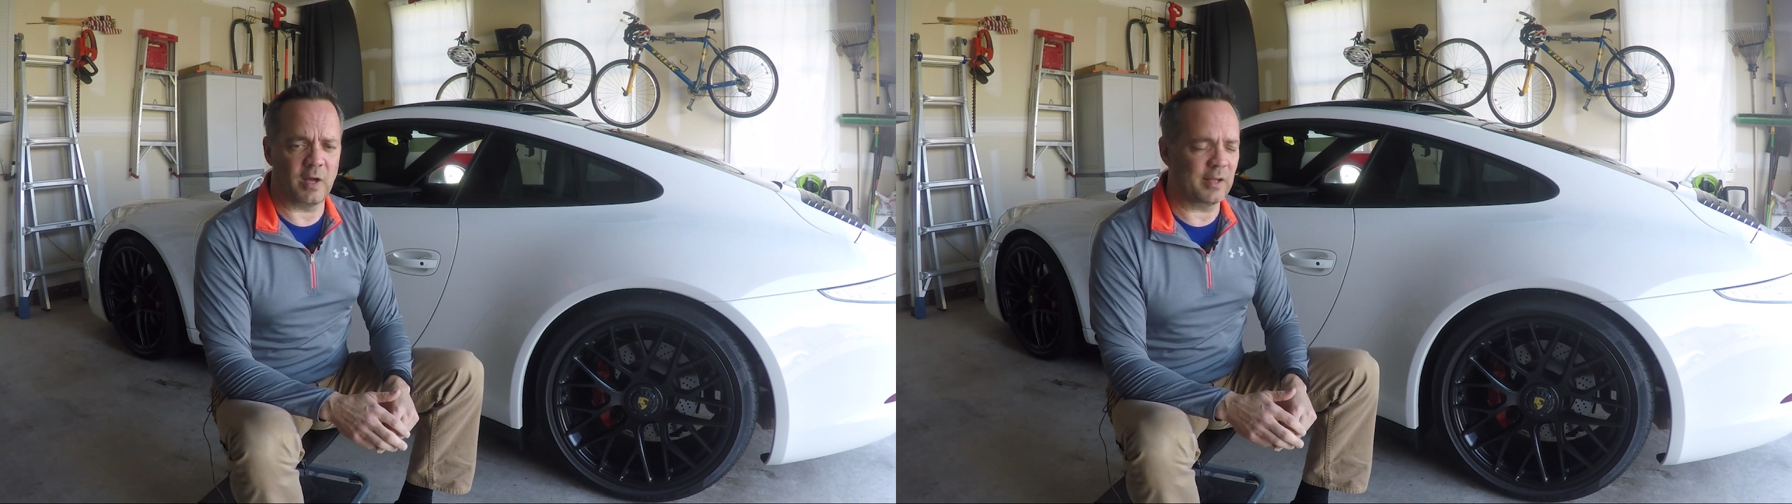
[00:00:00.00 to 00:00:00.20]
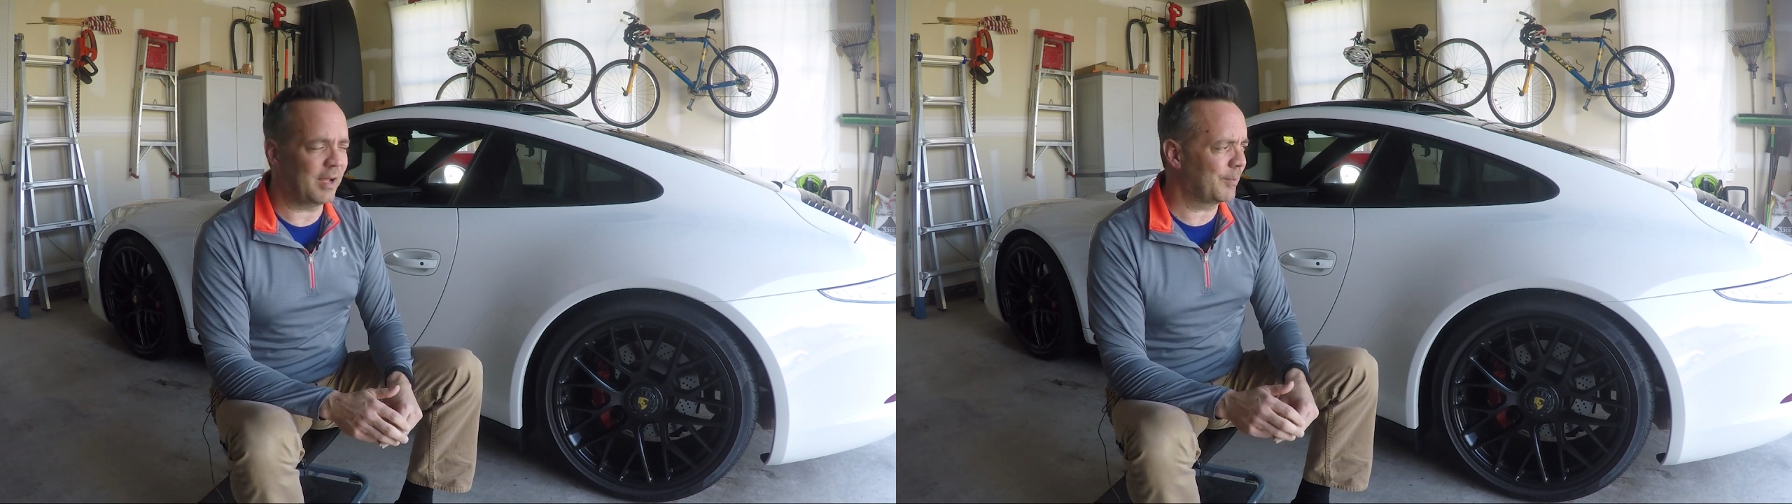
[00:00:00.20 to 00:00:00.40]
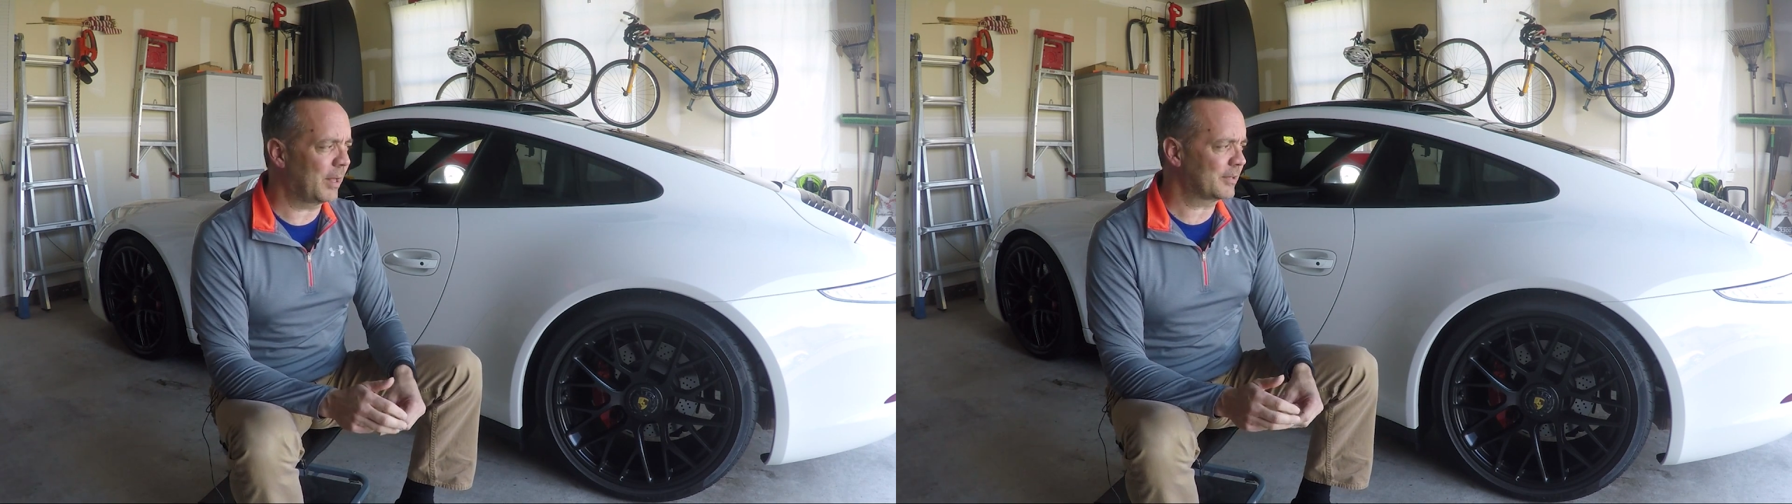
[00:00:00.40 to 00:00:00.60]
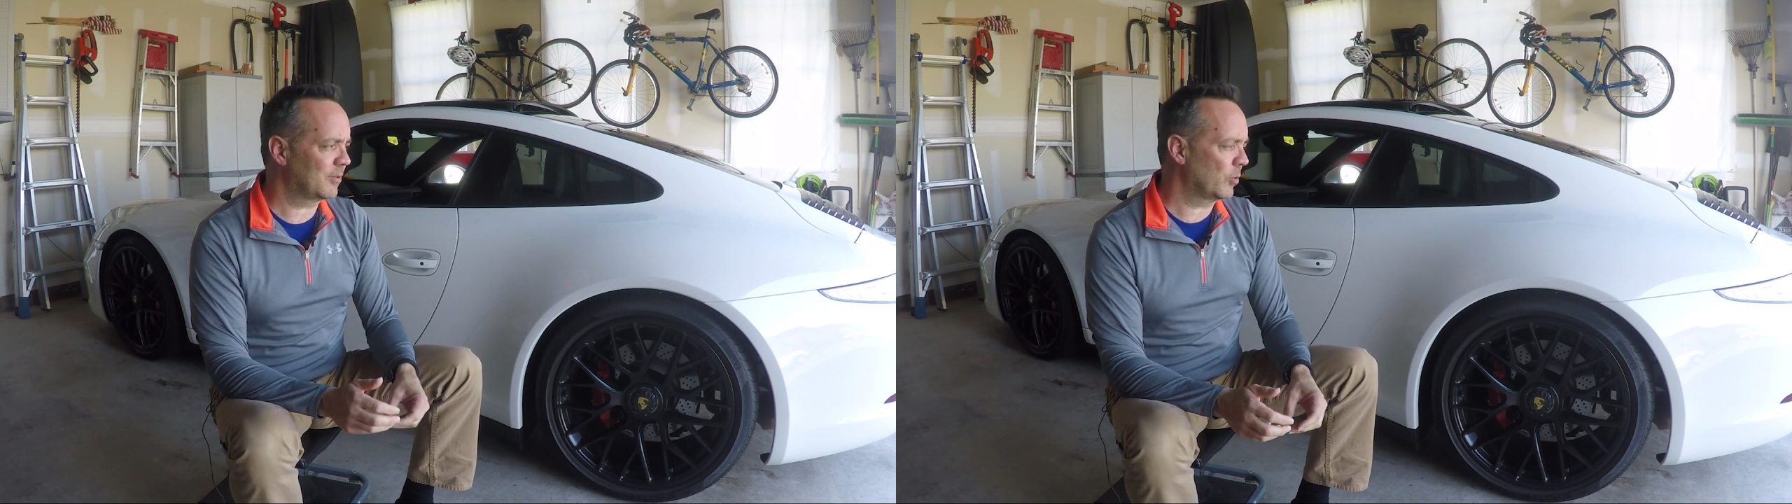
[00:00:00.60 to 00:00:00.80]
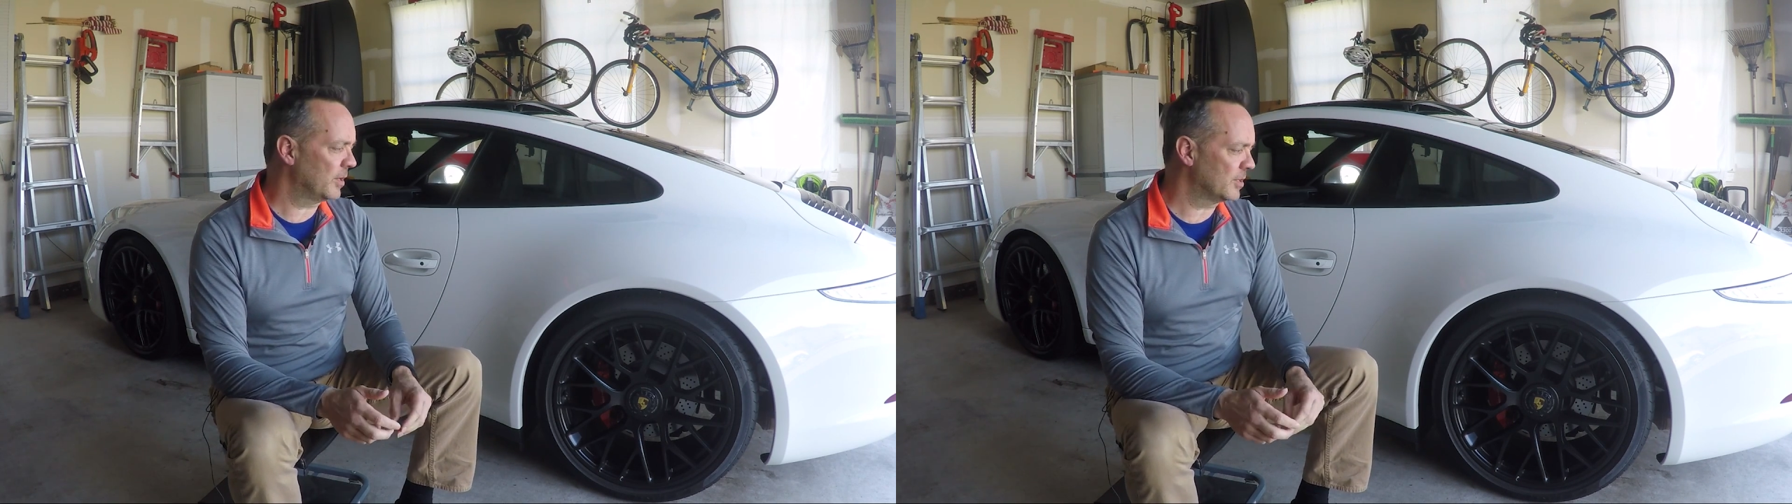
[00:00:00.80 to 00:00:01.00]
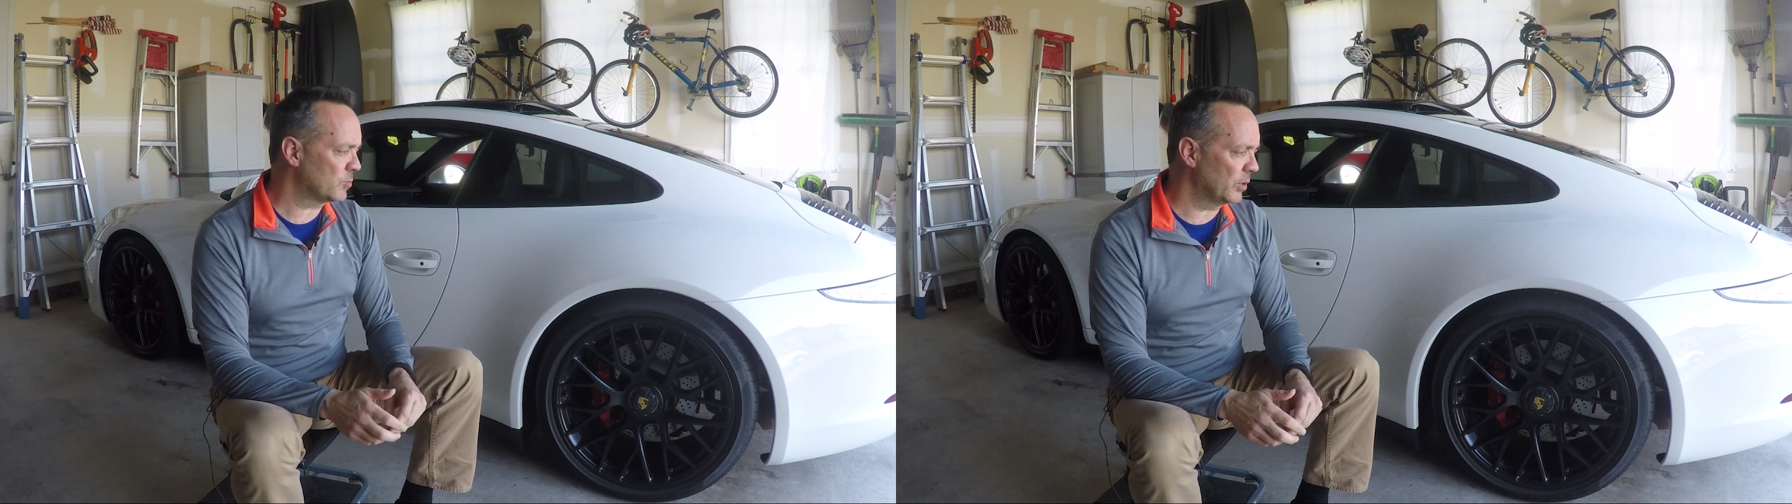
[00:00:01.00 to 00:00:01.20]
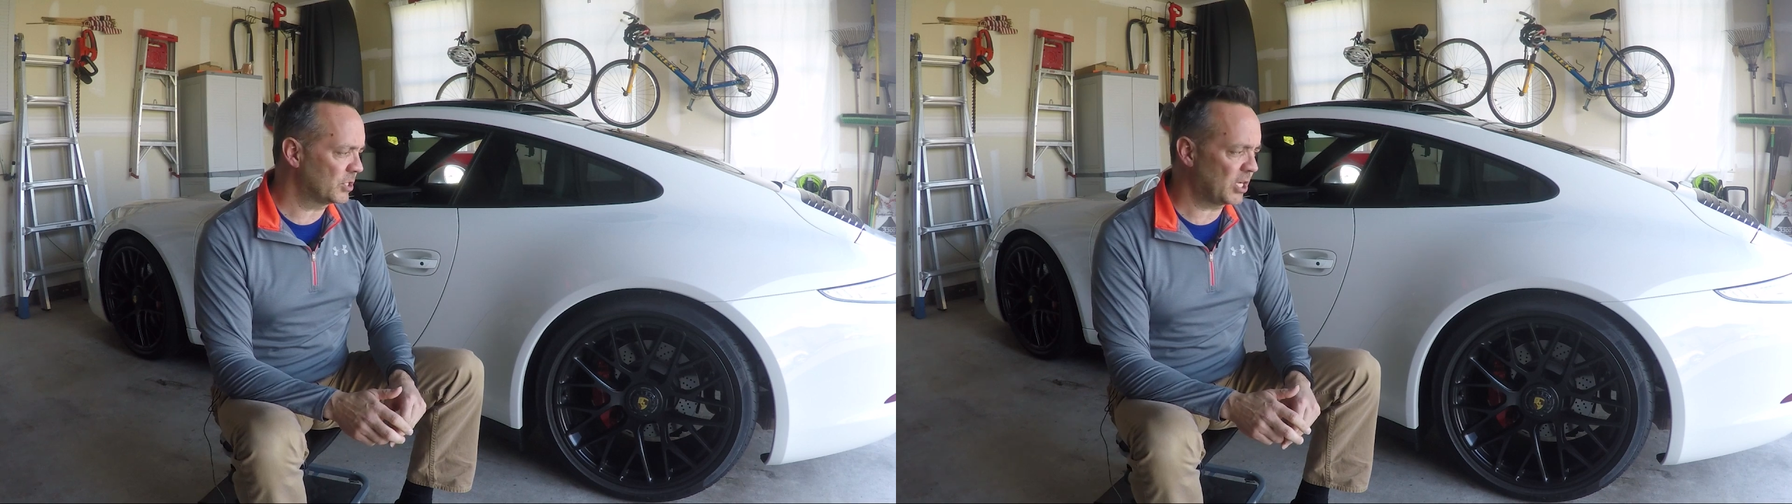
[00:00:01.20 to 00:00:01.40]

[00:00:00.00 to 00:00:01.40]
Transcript: I'm not looking to really